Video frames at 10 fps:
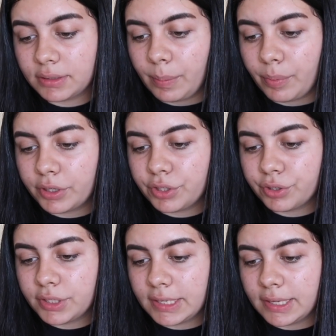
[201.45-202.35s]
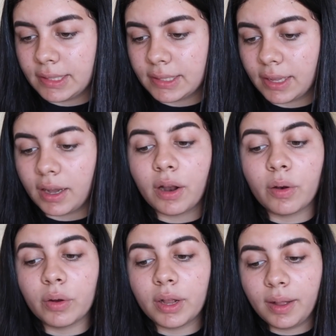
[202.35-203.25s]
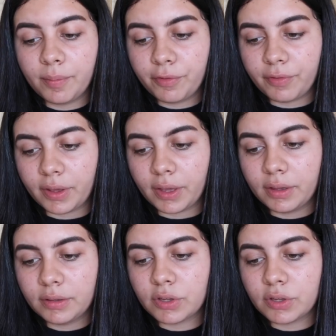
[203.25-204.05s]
they brushed their teeth, and they got comfy.